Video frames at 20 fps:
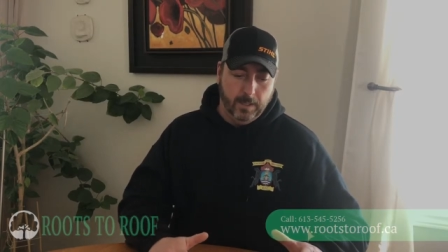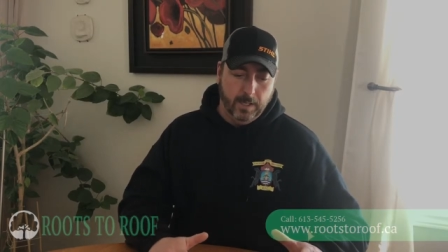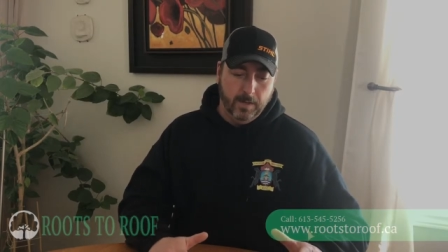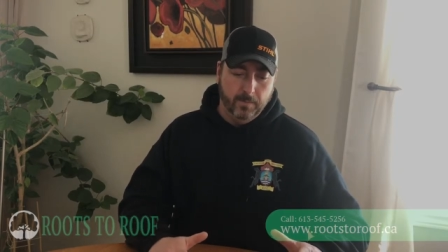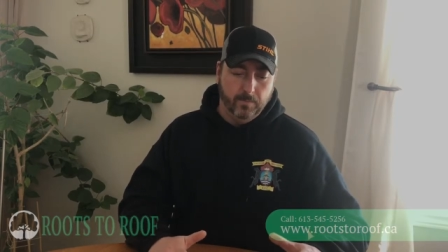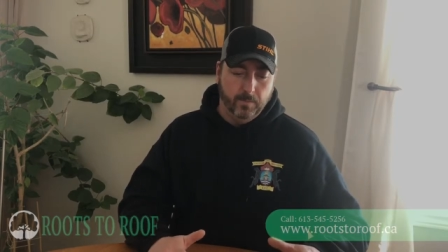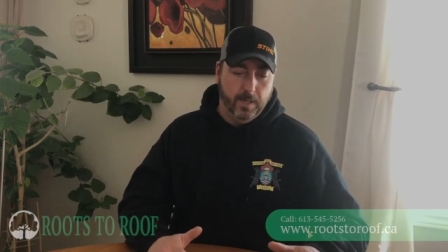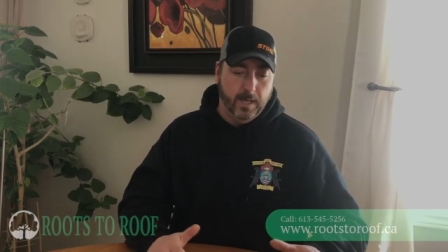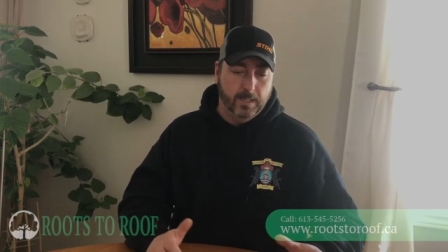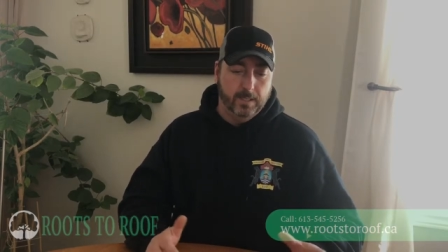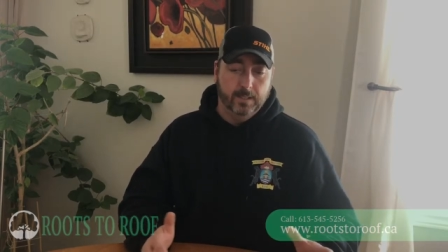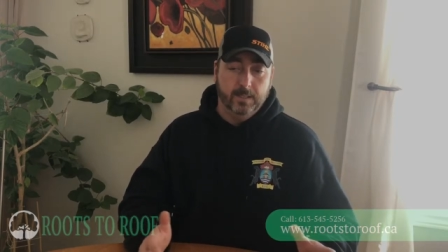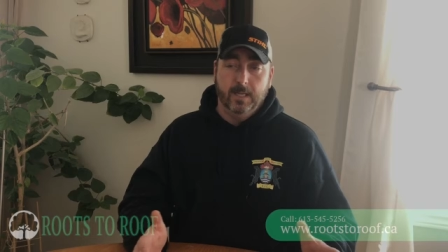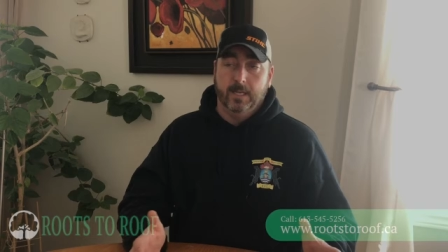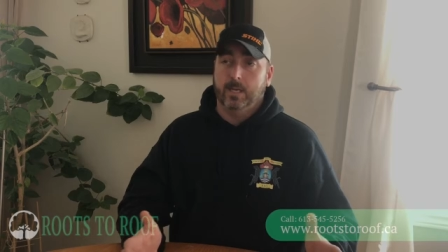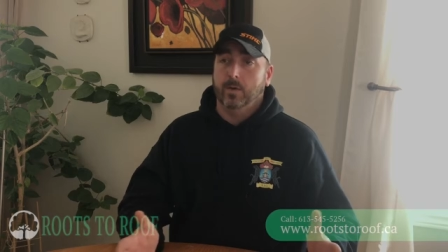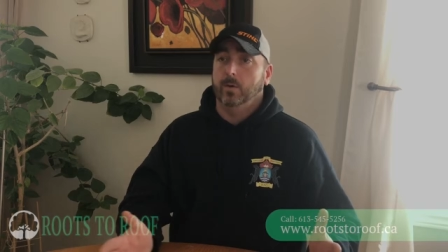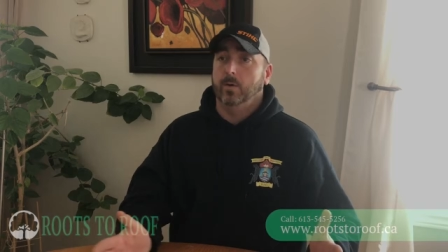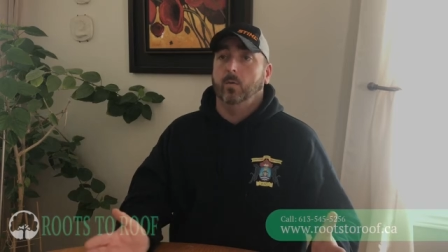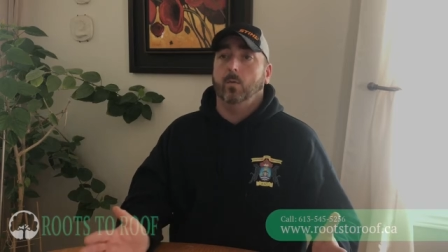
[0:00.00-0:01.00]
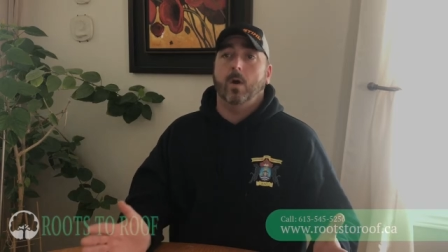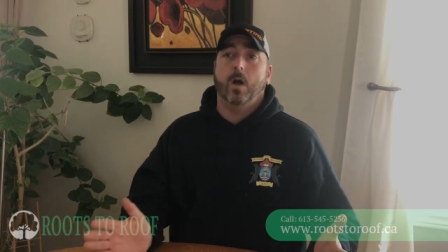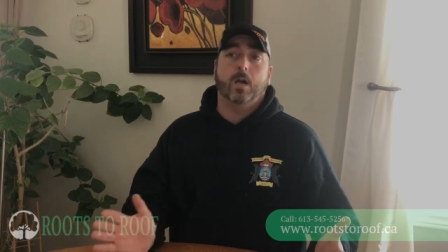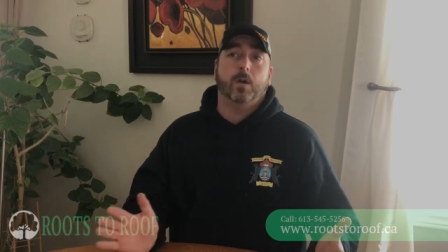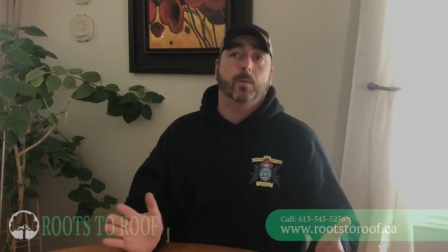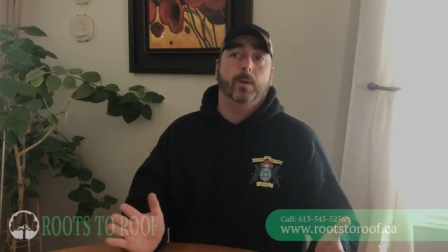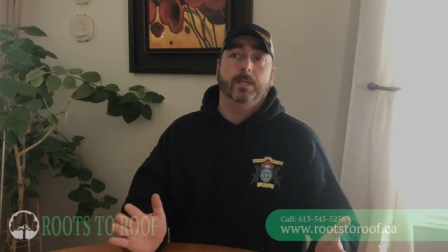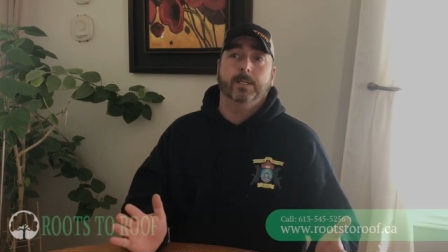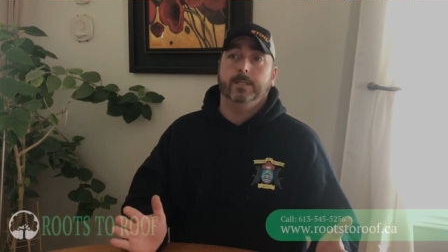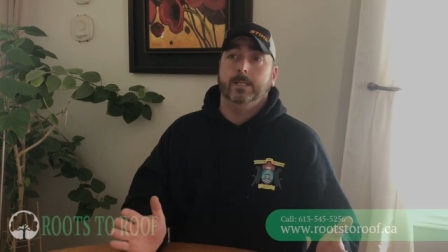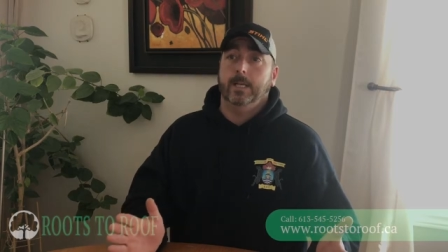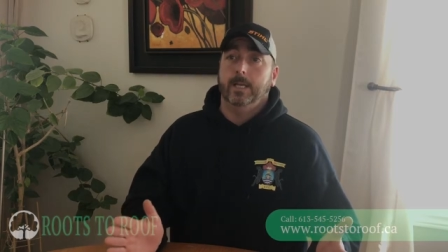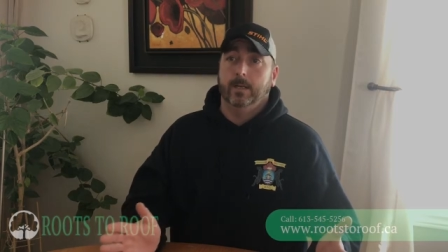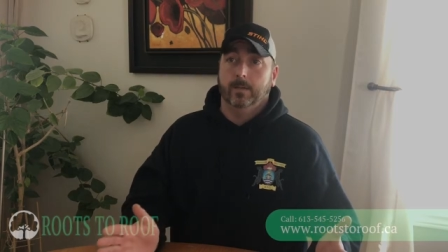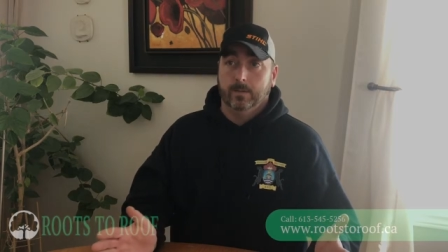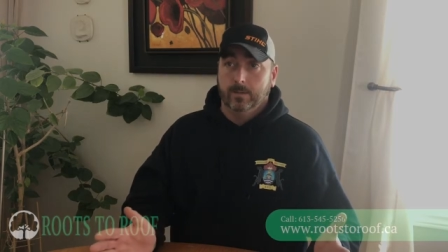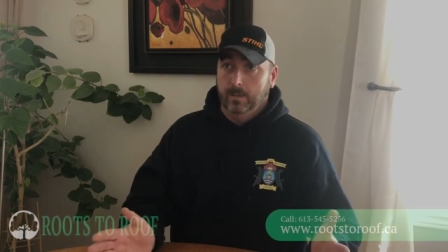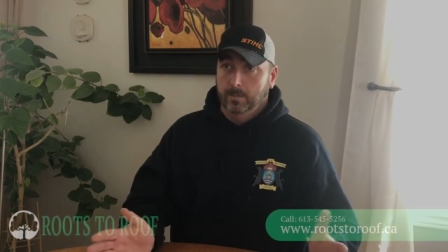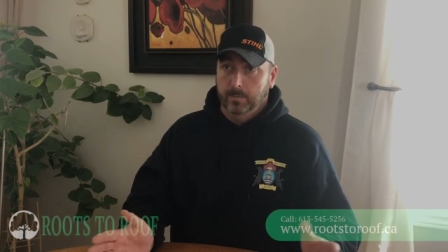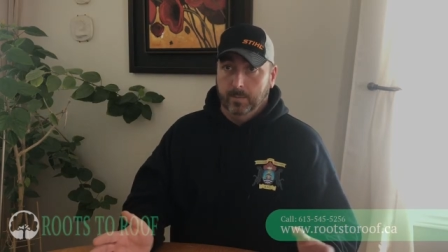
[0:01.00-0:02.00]
if we had to take out a walkway, say,
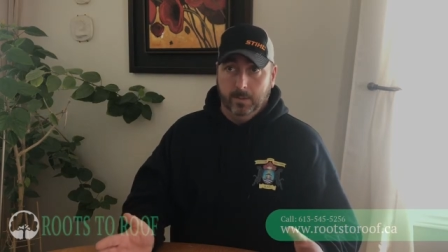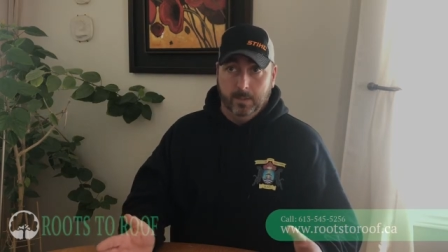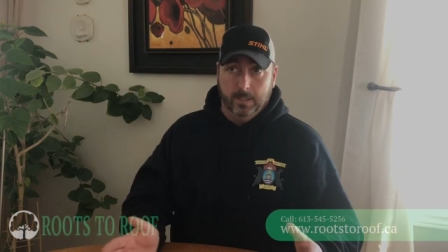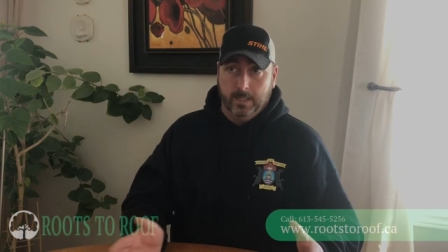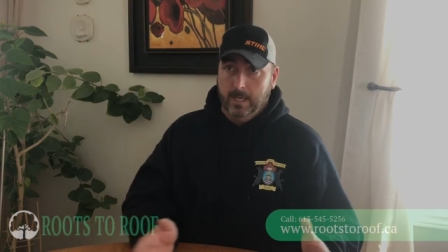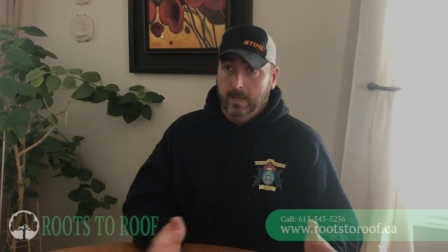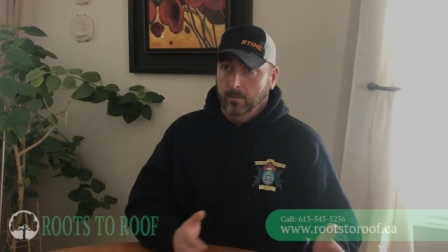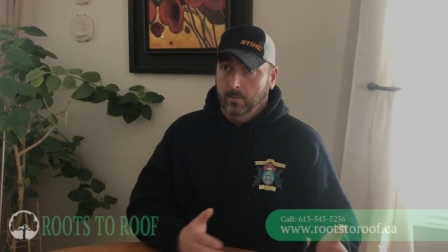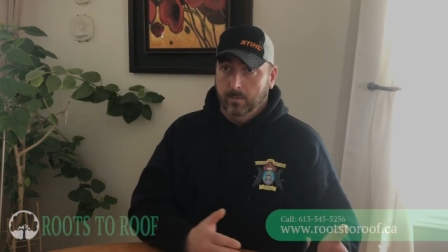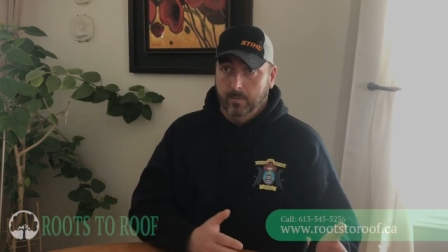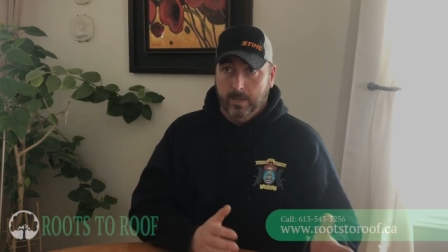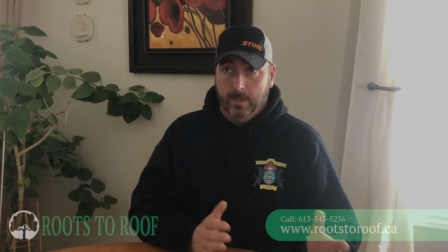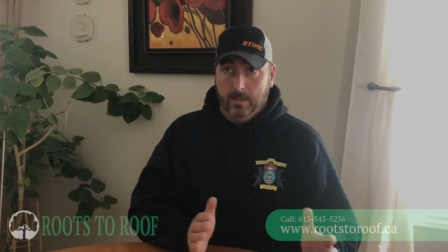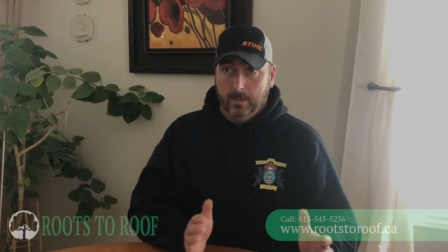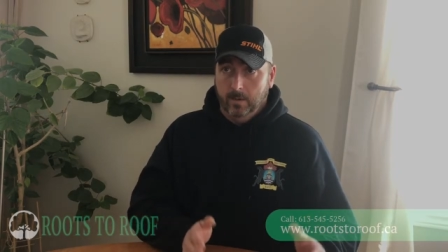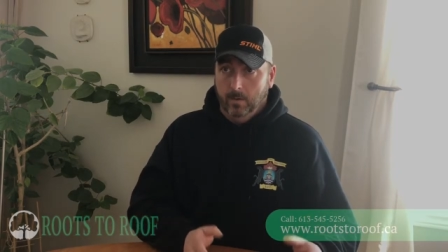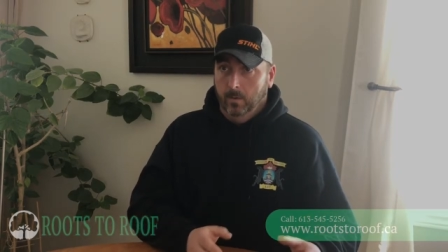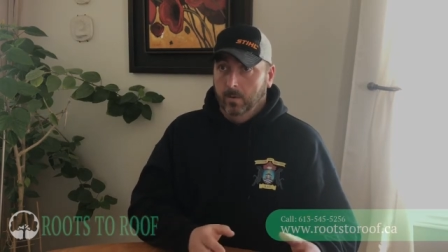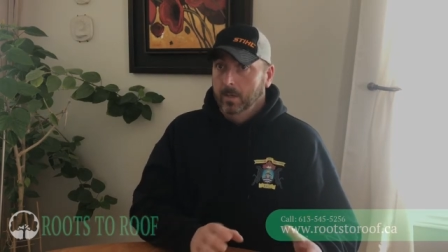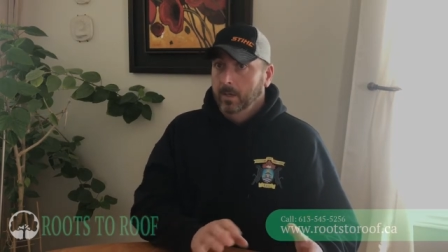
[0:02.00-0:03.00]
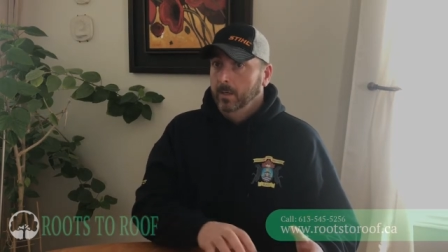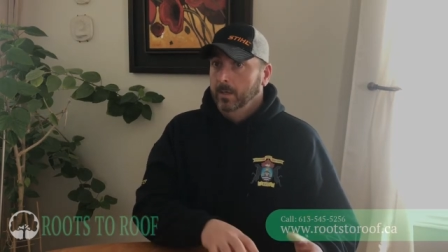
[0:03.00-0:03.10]
or something to get where we gotta go,